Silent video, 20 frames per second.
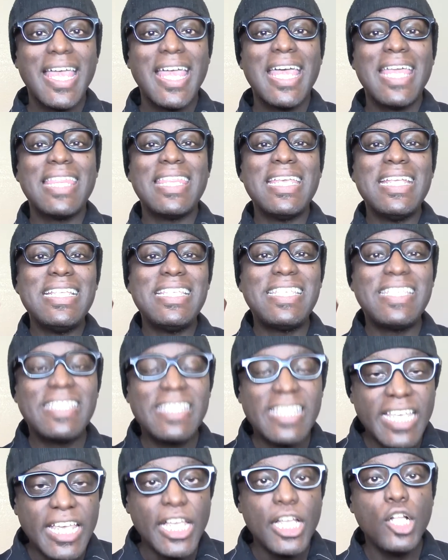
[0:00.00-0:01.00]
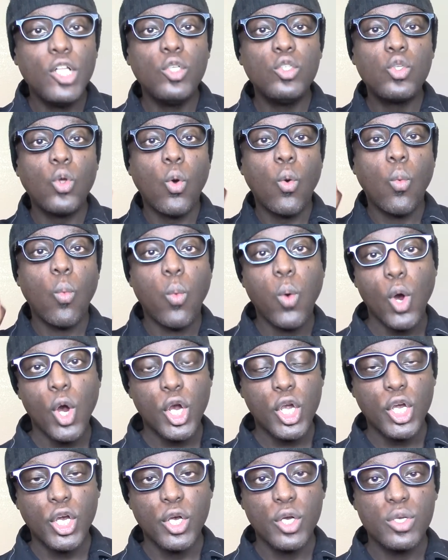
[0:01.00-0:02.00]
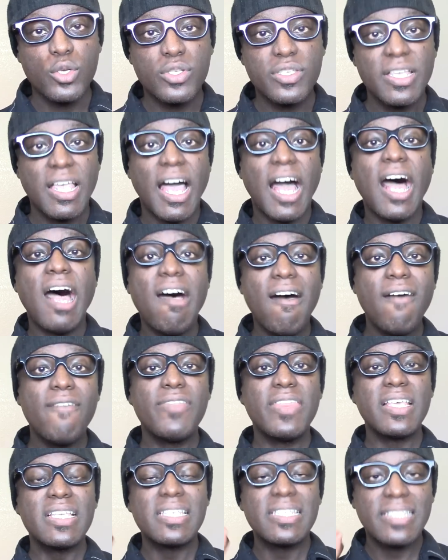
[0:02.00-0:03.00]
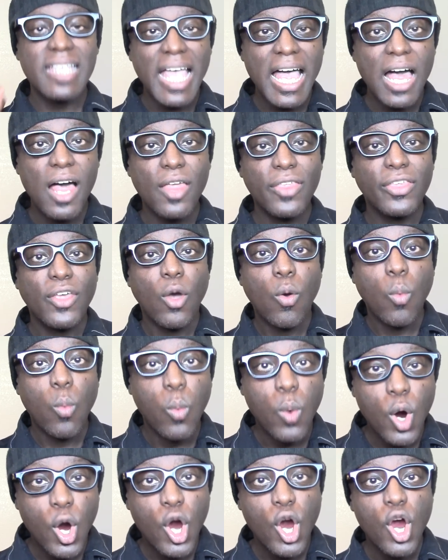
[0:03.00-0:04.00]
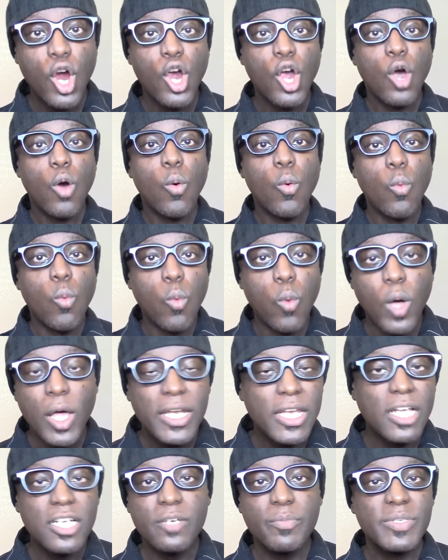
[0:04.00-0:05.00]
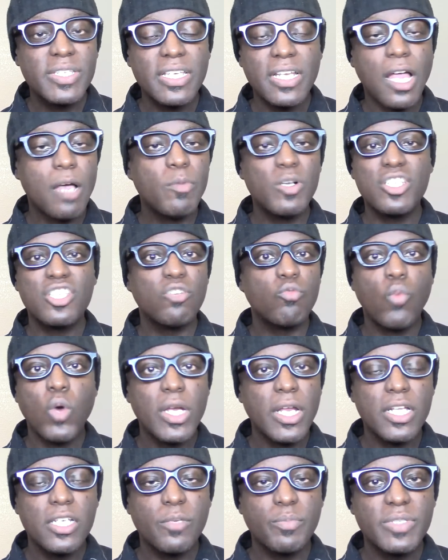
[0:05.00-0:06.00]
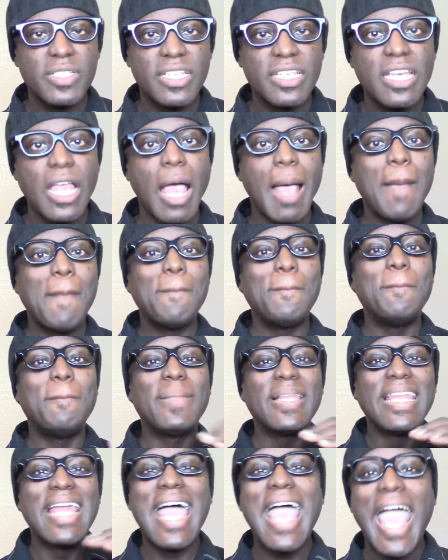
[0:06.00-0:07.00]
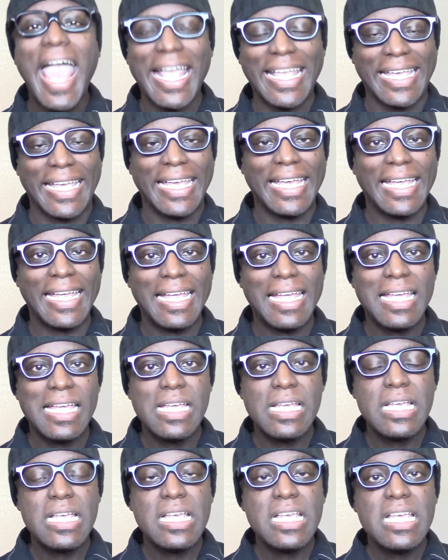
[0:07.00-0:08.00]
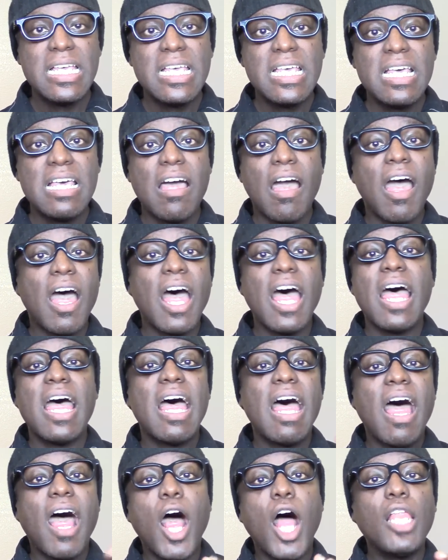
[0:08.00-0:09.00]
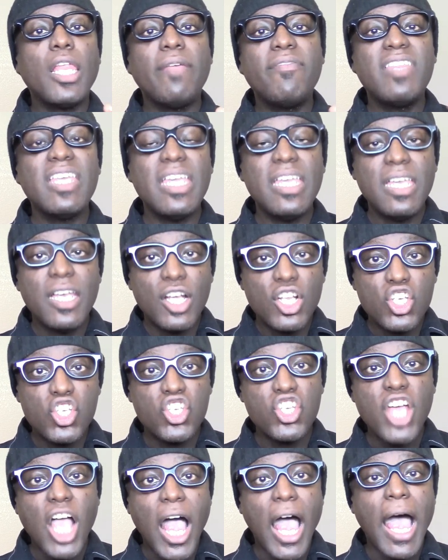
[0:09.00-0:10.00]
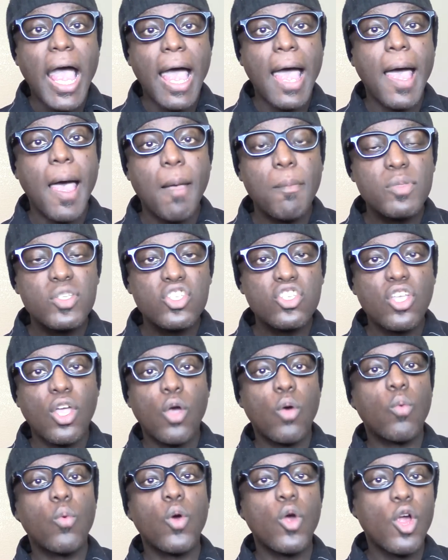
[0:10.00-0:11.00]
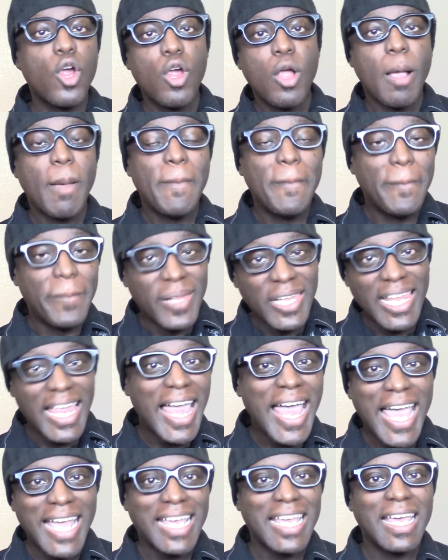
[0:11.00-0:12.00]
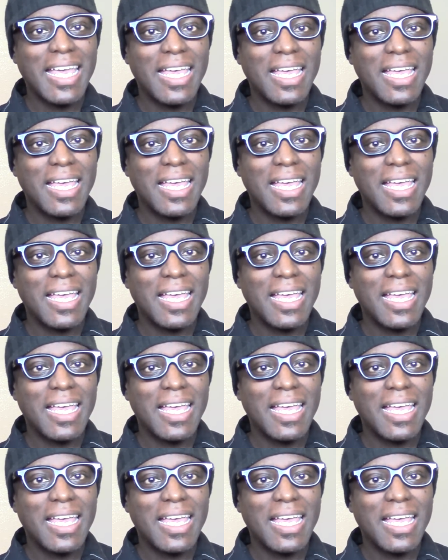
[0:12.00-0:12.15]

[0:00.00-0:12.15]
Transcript: these skilled workers of the South were 100%, almost 100% black. All of the jobs were black